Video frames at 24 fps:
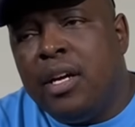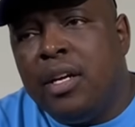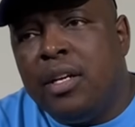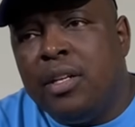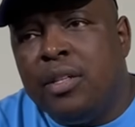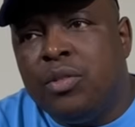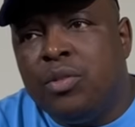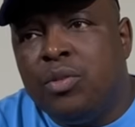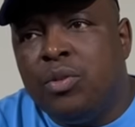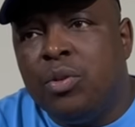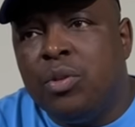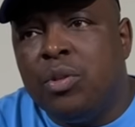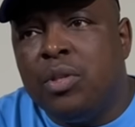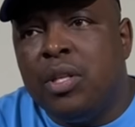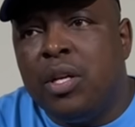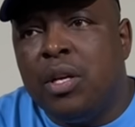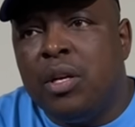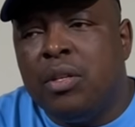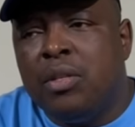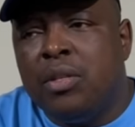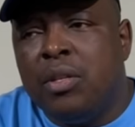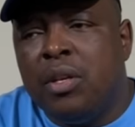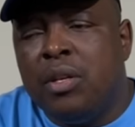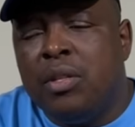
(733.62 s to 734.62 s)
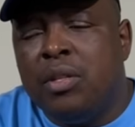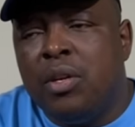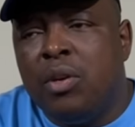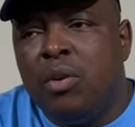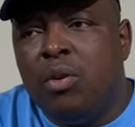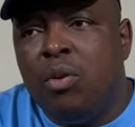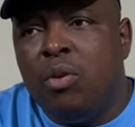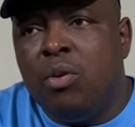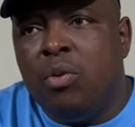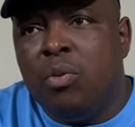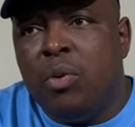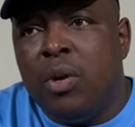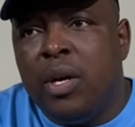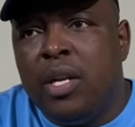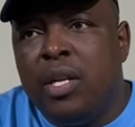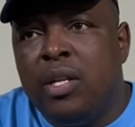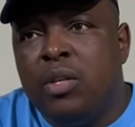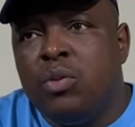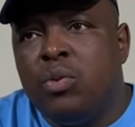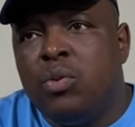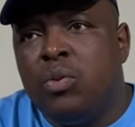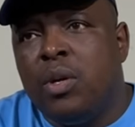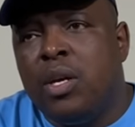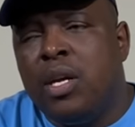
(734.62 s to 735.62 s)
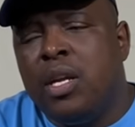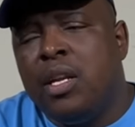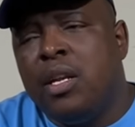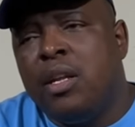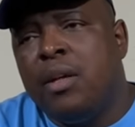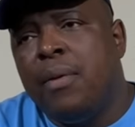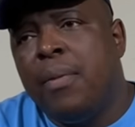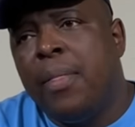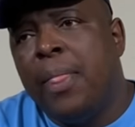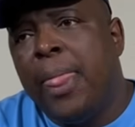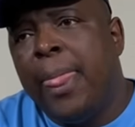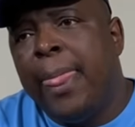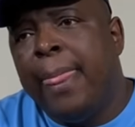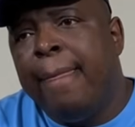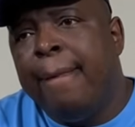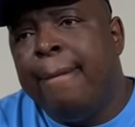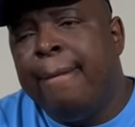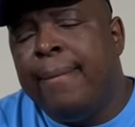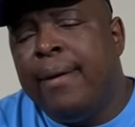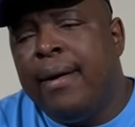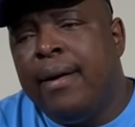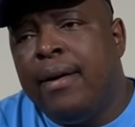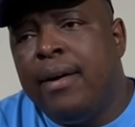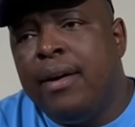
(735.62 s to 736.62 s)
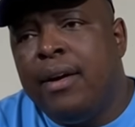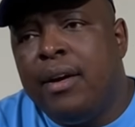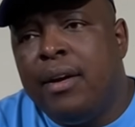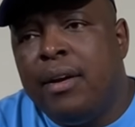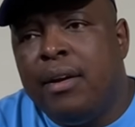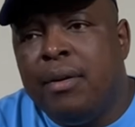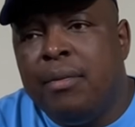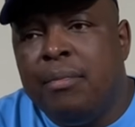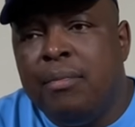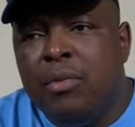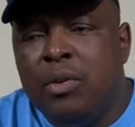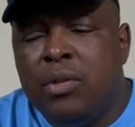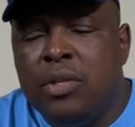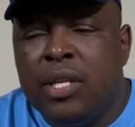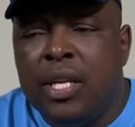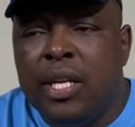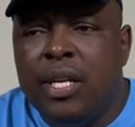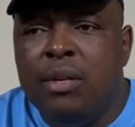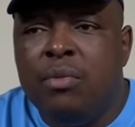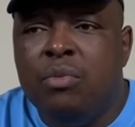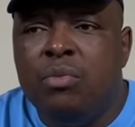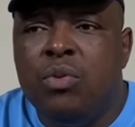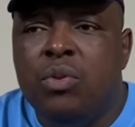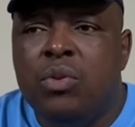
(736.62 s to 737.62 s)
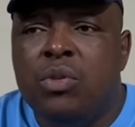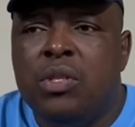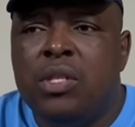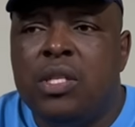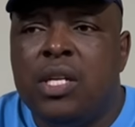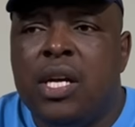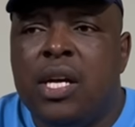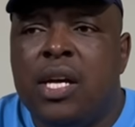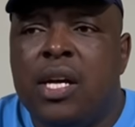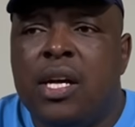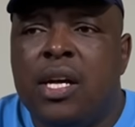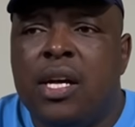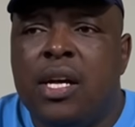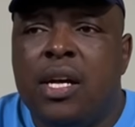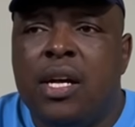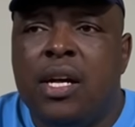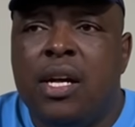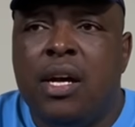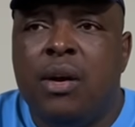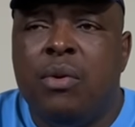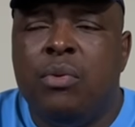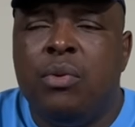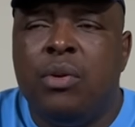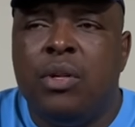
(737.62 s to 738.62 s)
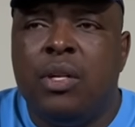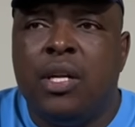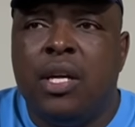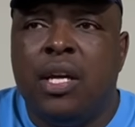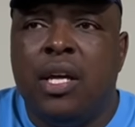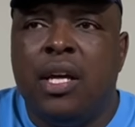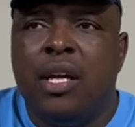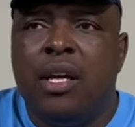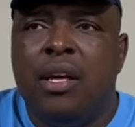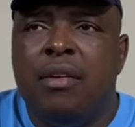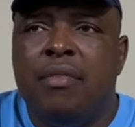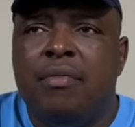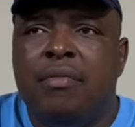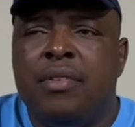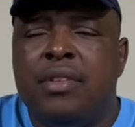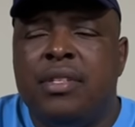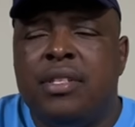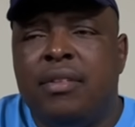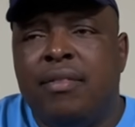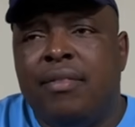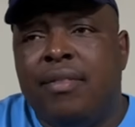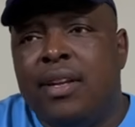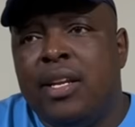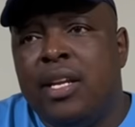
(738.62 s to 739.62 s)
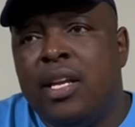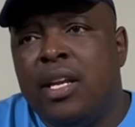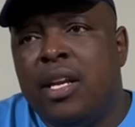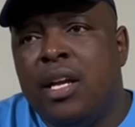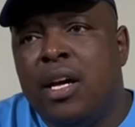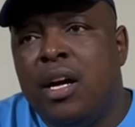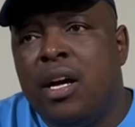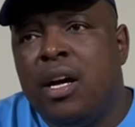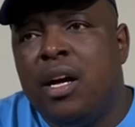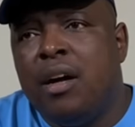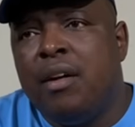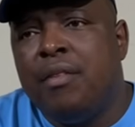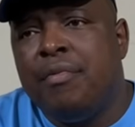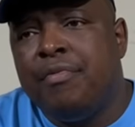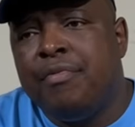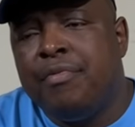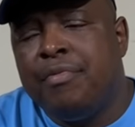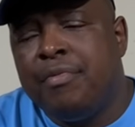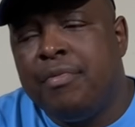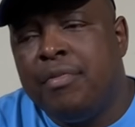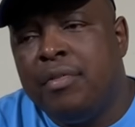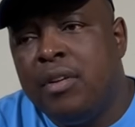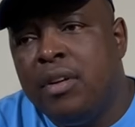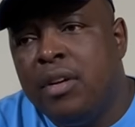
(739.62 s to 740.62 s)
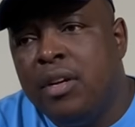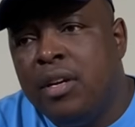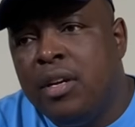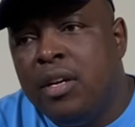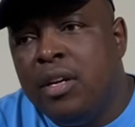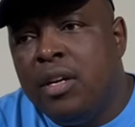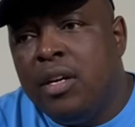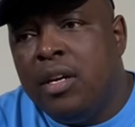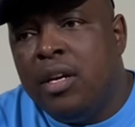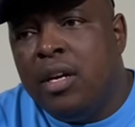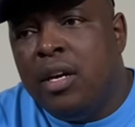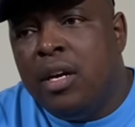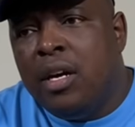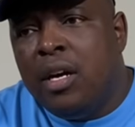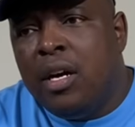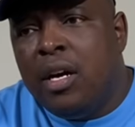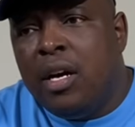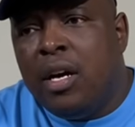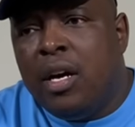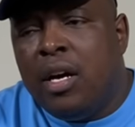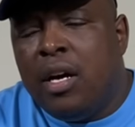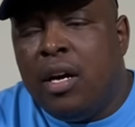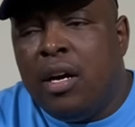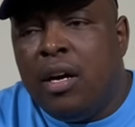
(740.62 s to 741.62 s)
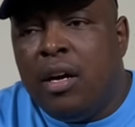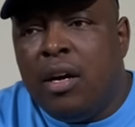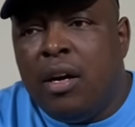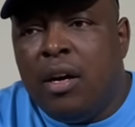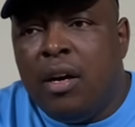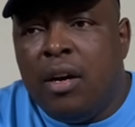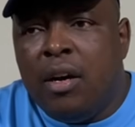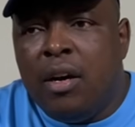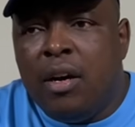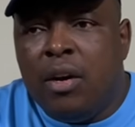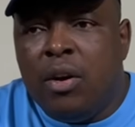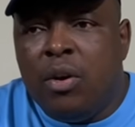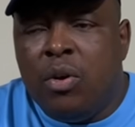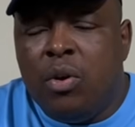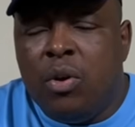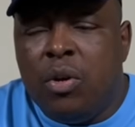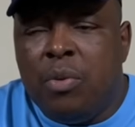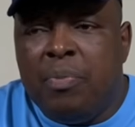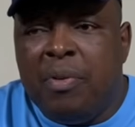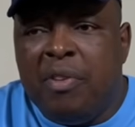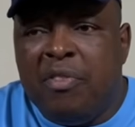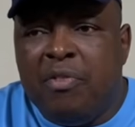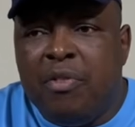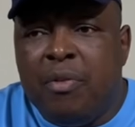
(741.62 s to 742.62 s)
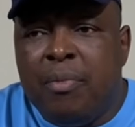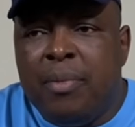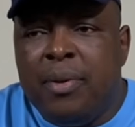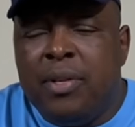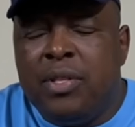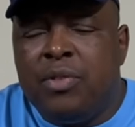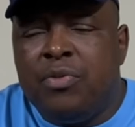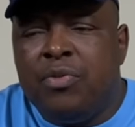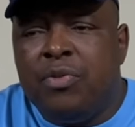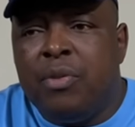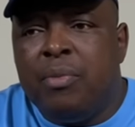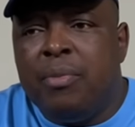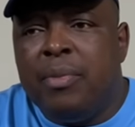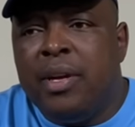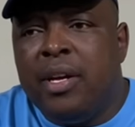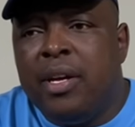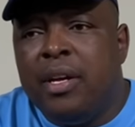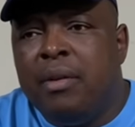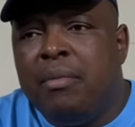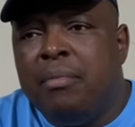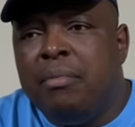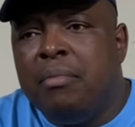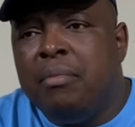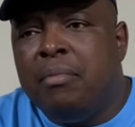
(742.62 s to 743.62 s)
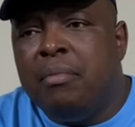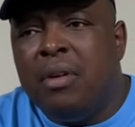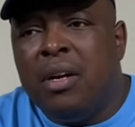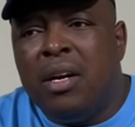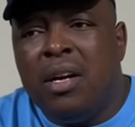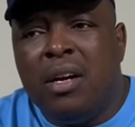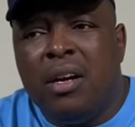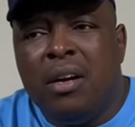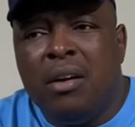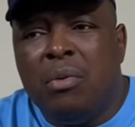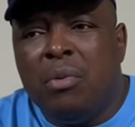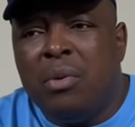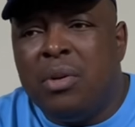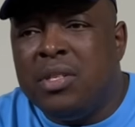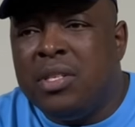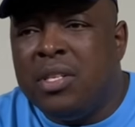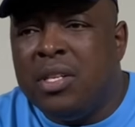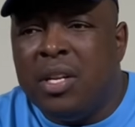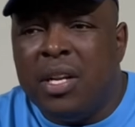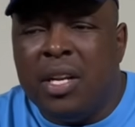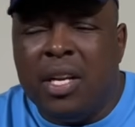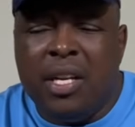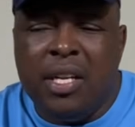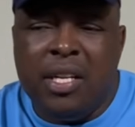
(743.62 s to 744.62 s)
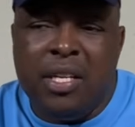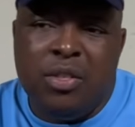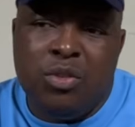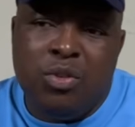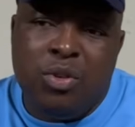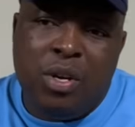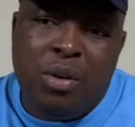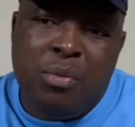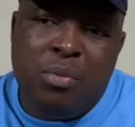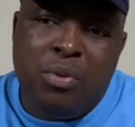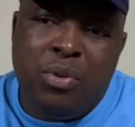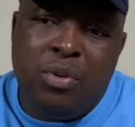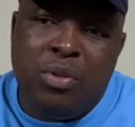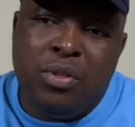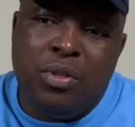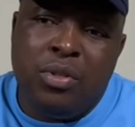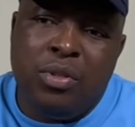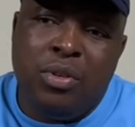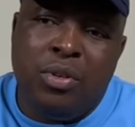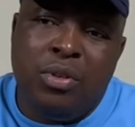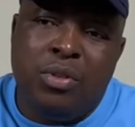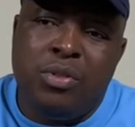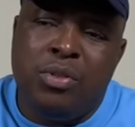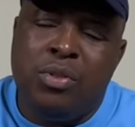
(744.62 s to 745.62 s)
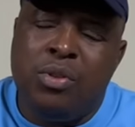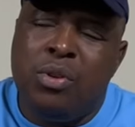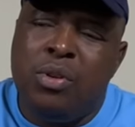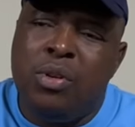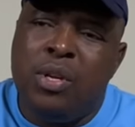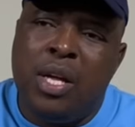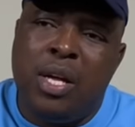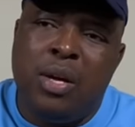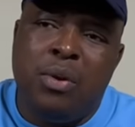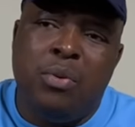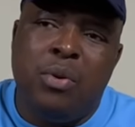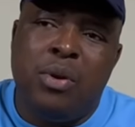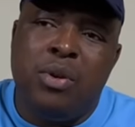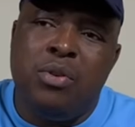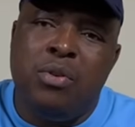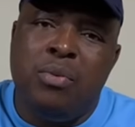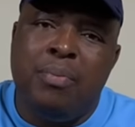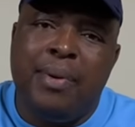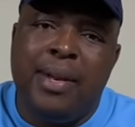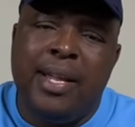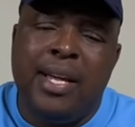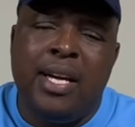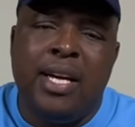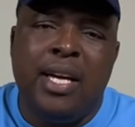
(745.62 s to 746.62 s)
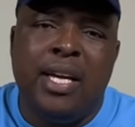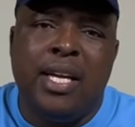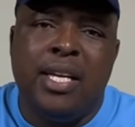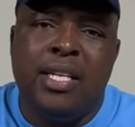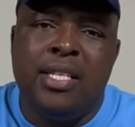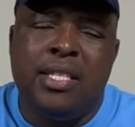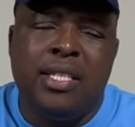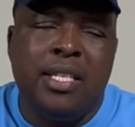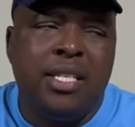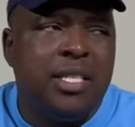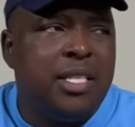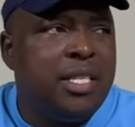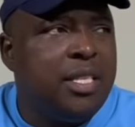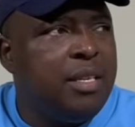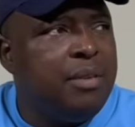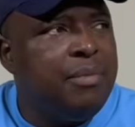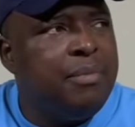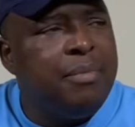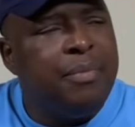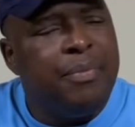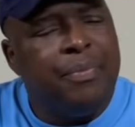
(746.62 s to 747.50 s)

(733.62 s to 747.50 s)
Took the goal well as well. Musa Libusa, I will give a 7.5. Good performance from him. Wasn't really troubled. Also, like when you're playing against a team